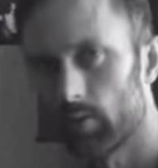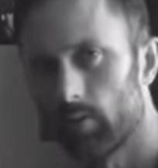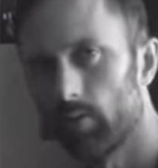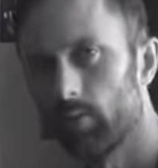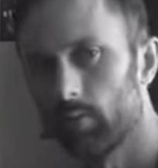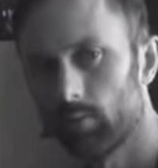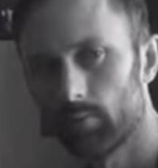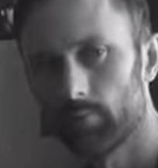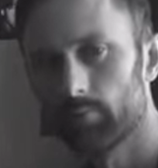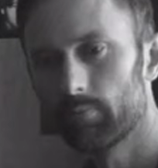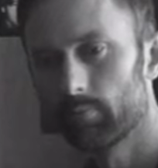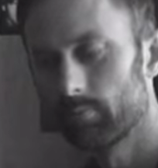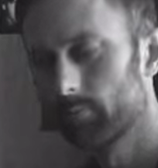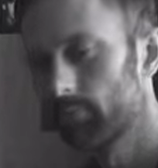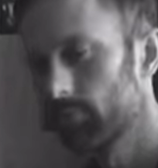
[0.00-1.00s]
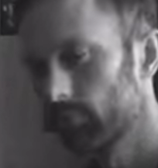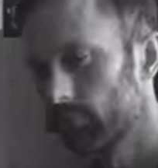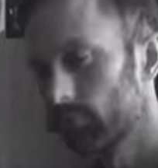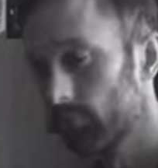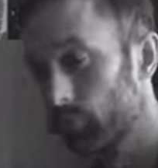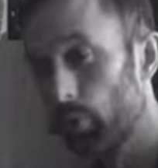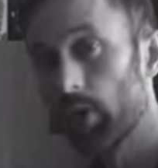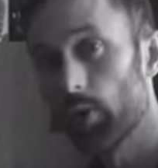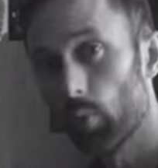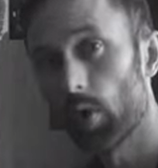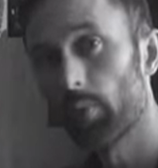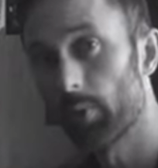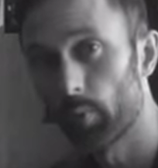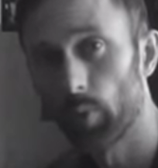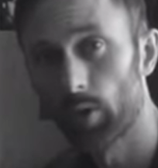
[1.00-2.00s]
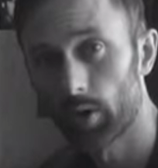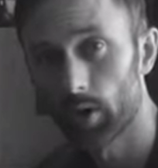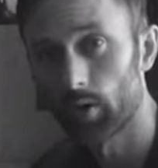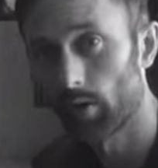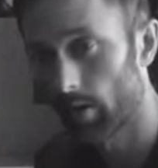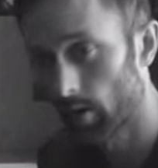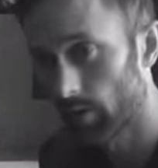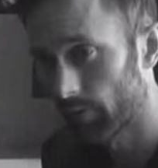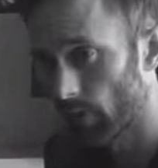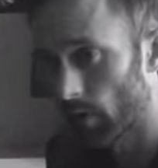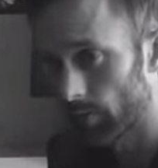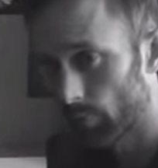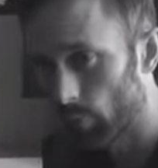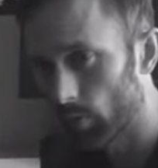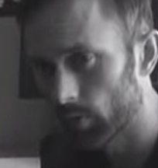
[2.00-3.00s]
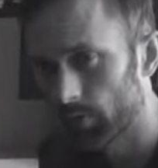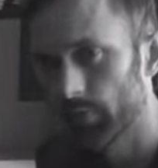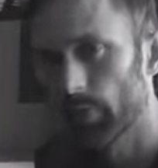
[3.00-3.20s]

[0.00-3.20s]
you really want to be working on, I've worked